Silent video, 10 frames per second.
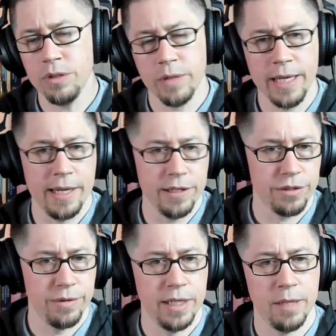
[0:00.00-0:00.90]
don't like
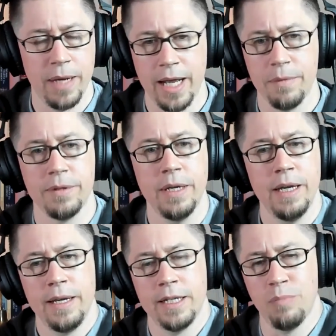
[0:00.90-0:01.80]
history in the Bible,
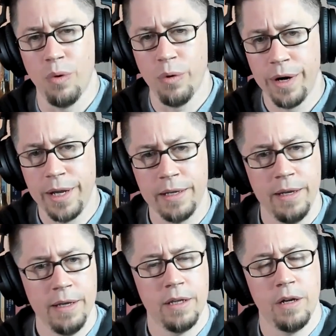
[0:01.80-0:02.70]
it's boring.
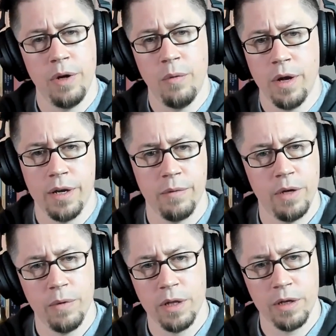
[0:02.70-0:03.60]
We don't want
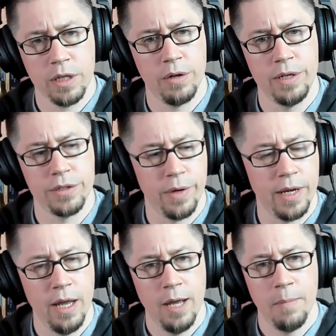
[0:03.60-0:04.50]
to look at the
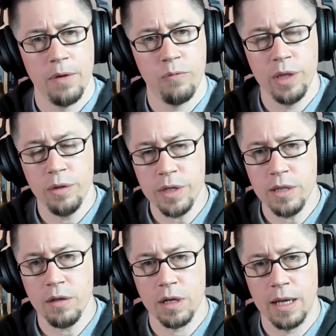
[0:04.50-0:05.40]
history. But if we look at
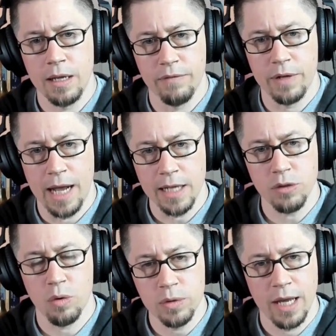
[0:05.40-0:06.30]
if God's
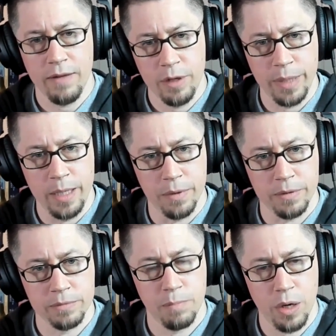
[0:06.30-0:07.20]
old covenant
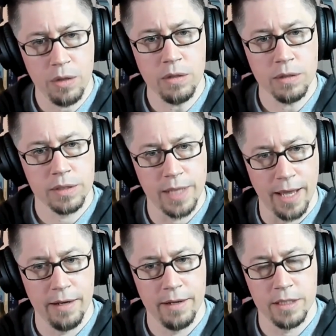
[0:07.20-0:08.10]
people, Paul
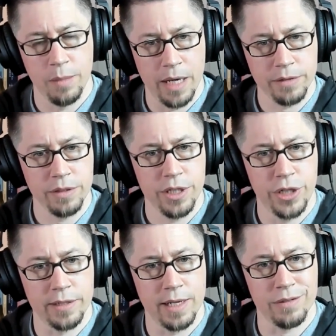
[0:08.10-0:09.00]
said, as the apostle to the
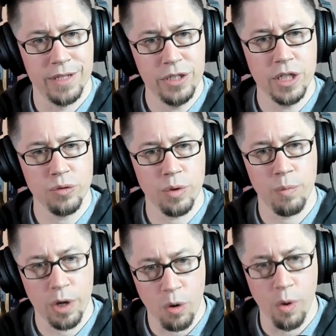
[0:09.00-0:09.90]
Gentiles, these things were
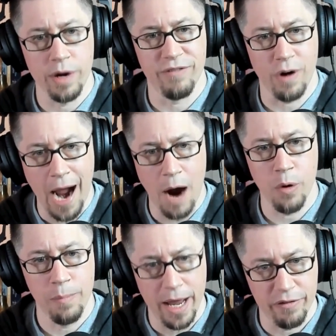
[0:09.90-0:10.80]
recorded for
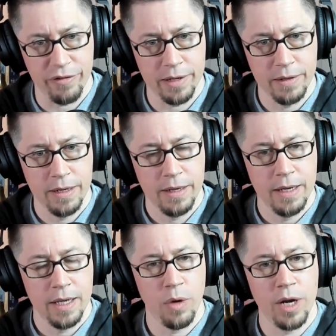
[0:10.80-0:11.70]
our benefit.
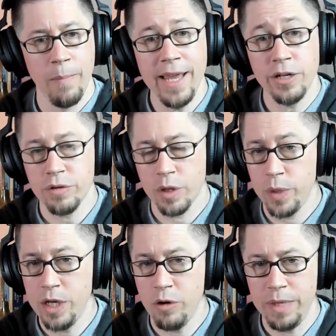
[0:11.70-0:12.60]
He wanted to make sure that
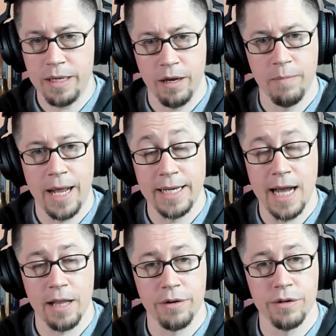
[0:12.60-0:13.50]
we don't become
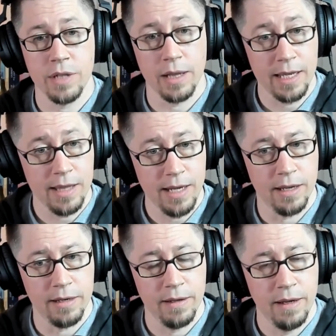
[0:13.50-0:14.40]
idolaters like they
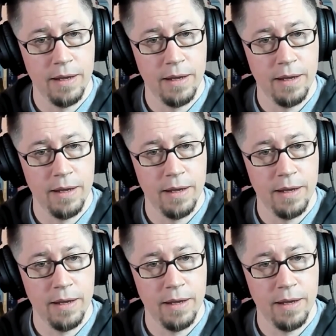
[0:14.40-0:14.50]
did.